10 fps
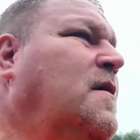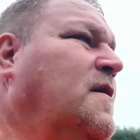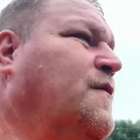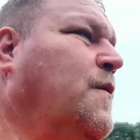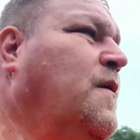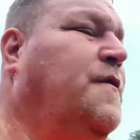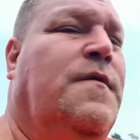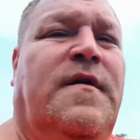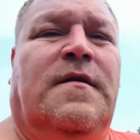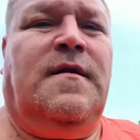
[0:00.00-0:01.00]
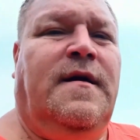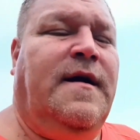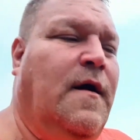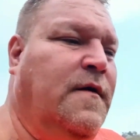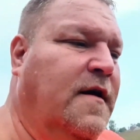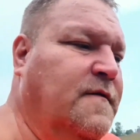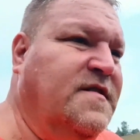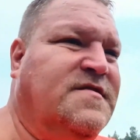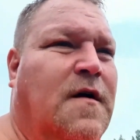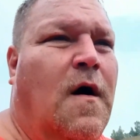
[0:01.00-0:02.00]
unless we went through and counted
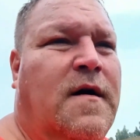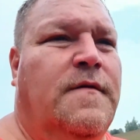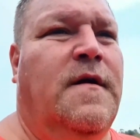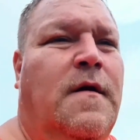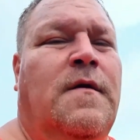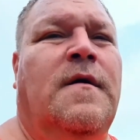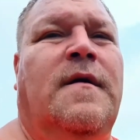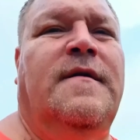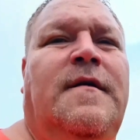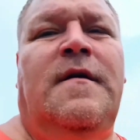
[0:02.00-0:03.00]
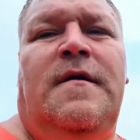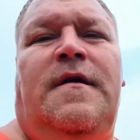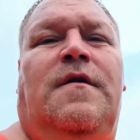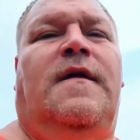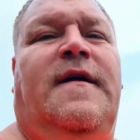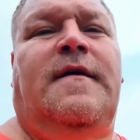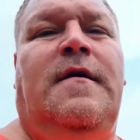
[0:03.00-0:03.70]
every stalk, and then like